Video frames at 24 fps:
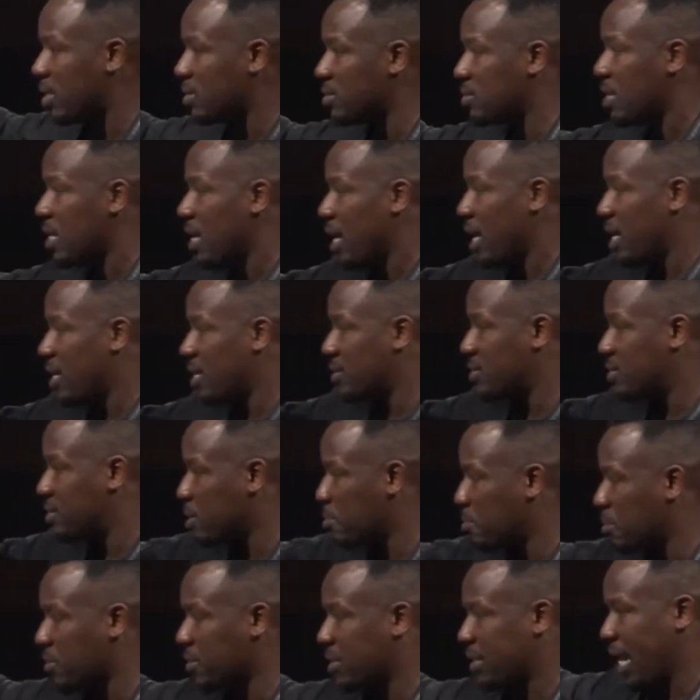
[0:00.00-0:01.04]
runs in a
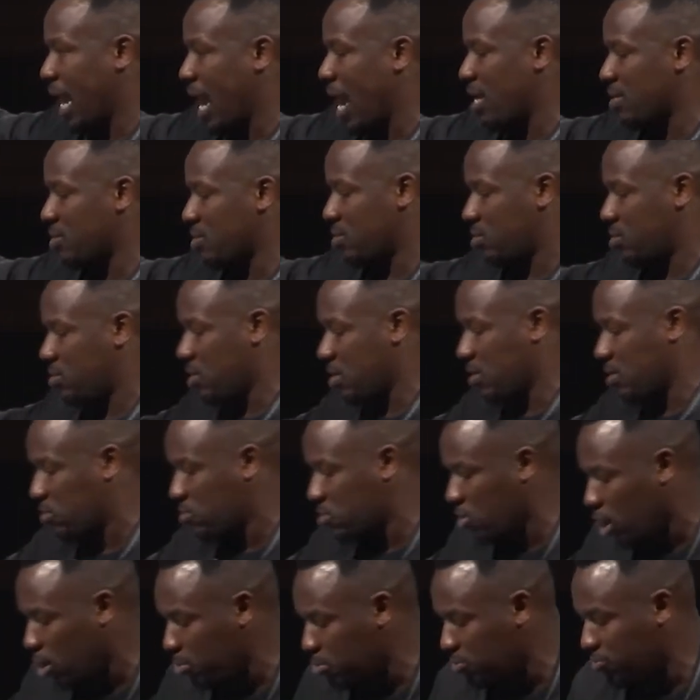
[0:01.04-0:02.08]
similar cadence to the
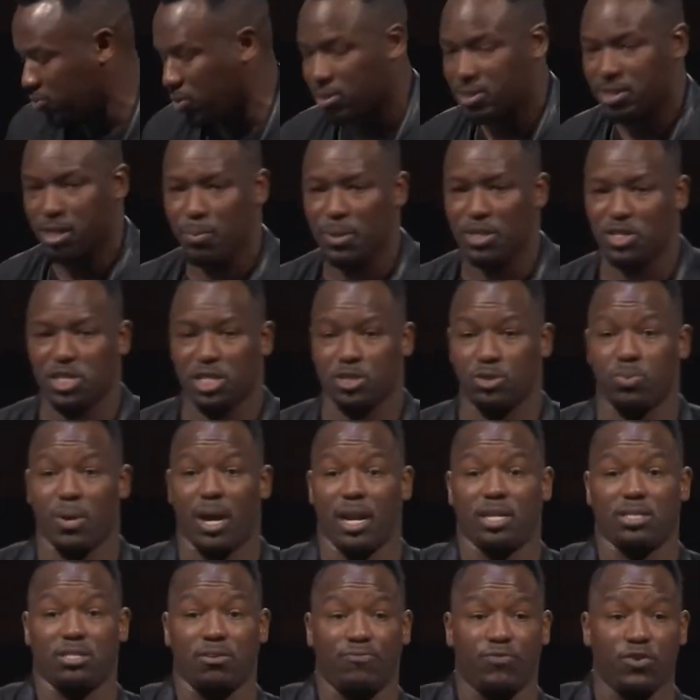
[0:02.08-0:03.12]
Psalms verse that we just
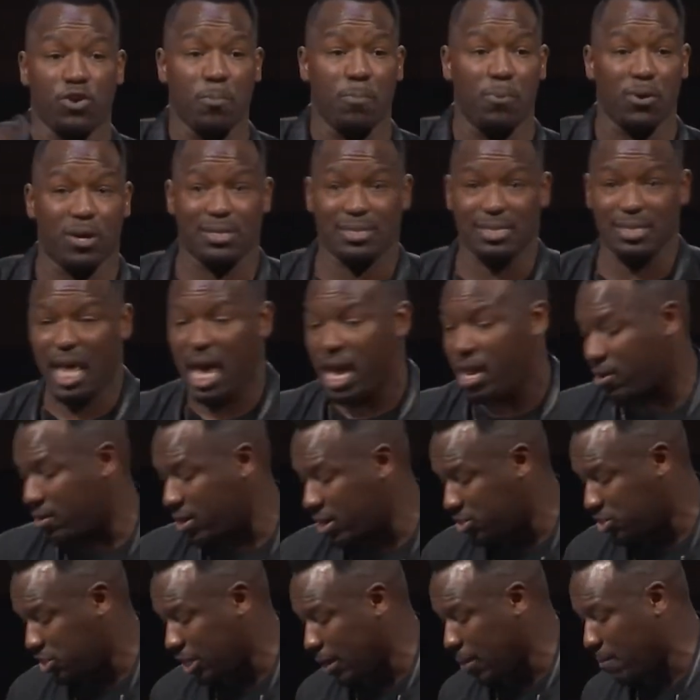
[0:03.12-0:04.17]
read. It's a few books later
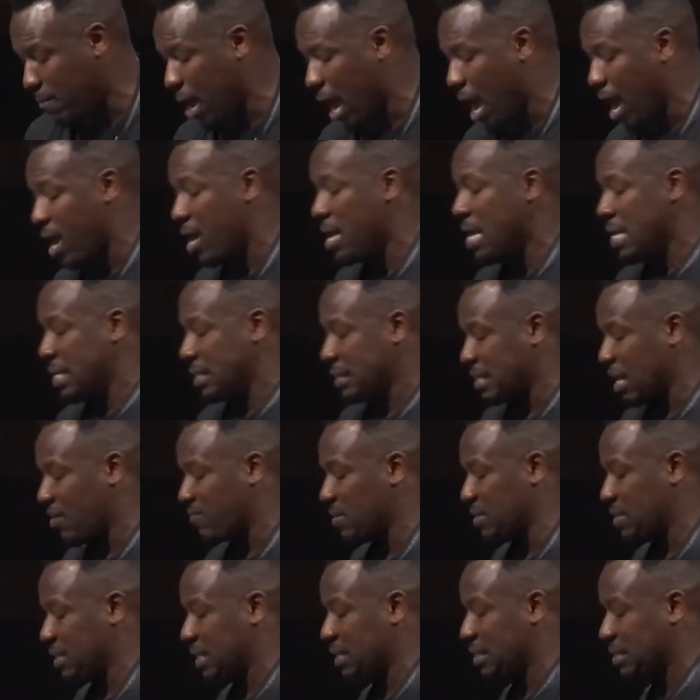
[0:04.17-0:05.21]
in Jeremiah
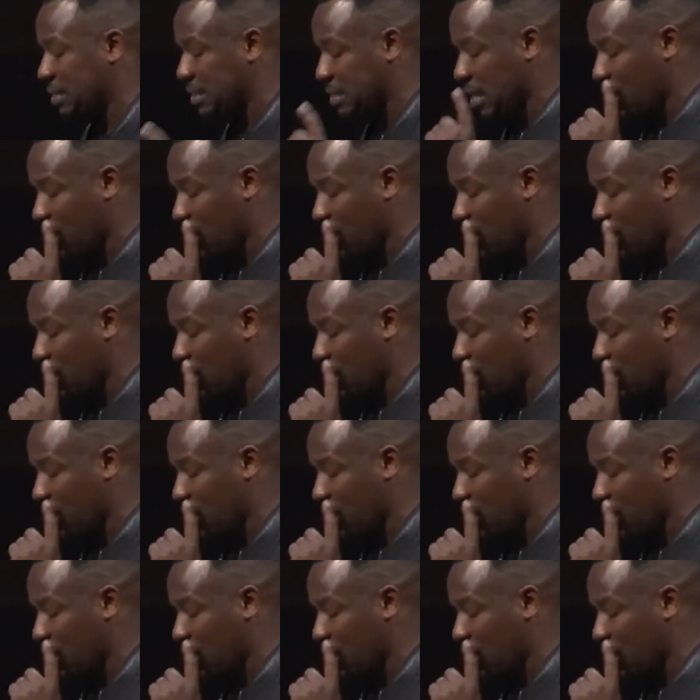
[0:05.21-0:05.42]
17,